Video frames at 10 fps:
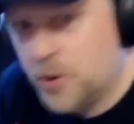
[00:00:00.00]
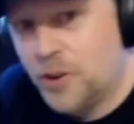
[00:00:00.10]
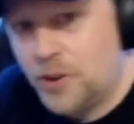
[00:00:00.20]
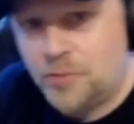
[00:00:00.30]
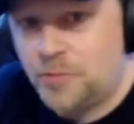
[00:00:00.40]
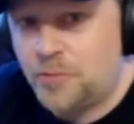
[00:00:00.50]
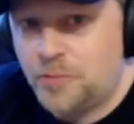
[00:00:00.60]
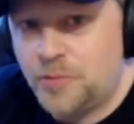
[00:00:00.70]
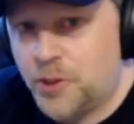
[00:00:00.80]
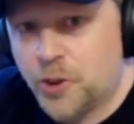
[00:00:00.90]
of
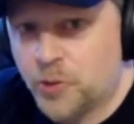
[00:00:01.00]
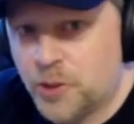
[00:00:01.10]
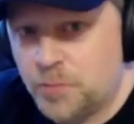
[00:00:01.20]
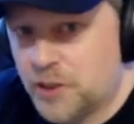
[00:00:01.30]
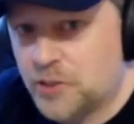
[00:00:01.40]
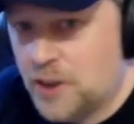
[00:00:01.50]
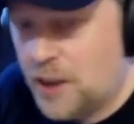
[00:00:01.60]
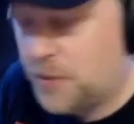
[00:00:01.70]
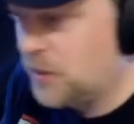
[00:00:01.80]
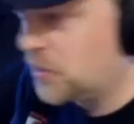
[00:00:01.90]
Eurythmics, and I
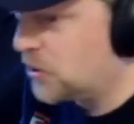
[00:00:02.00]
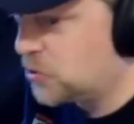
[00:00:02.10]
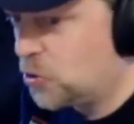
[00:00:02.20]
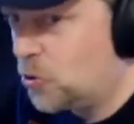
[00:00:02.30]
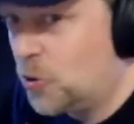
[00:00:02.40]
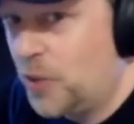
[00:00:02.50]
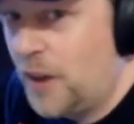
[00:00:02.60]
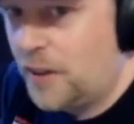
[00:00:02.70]
think that it's cool that